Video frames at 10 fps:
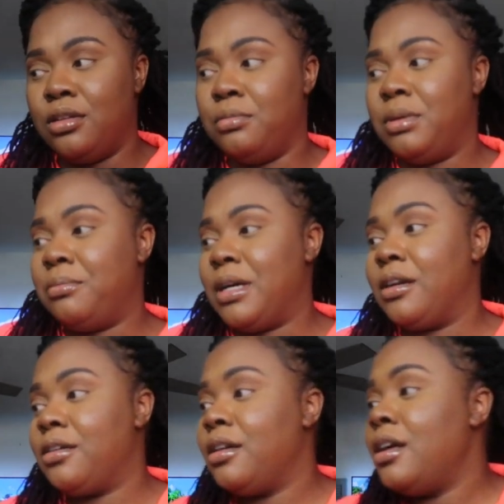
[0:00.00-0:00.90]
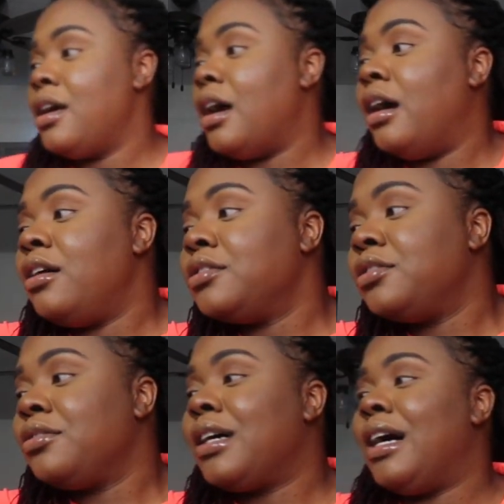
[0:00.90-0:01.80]
a little bit better. I
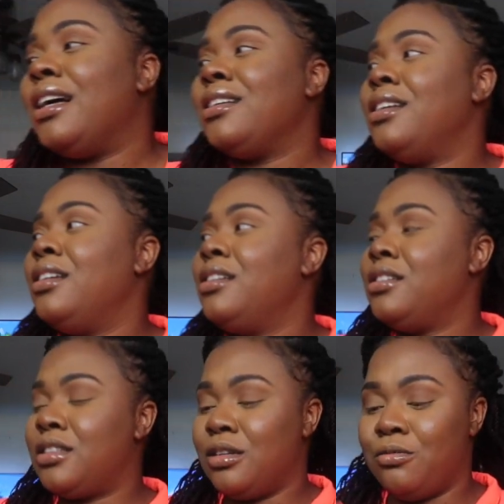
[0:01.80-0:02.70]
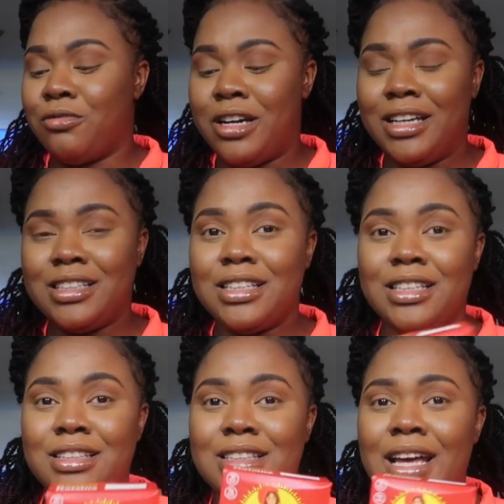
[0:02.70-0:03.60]
also got some
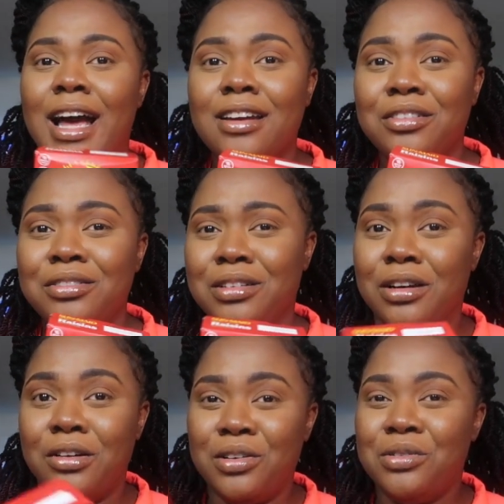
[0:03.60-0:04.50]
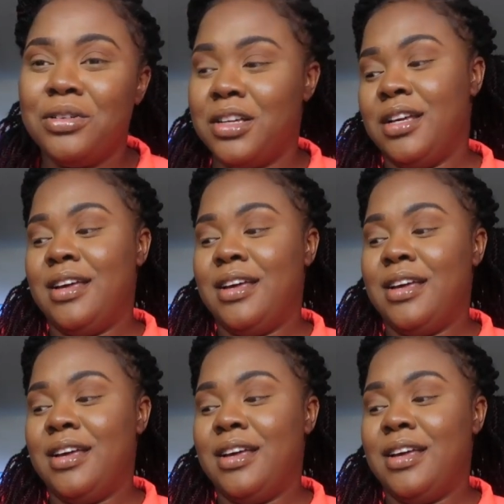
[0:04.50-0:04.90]
raisins. I don't know.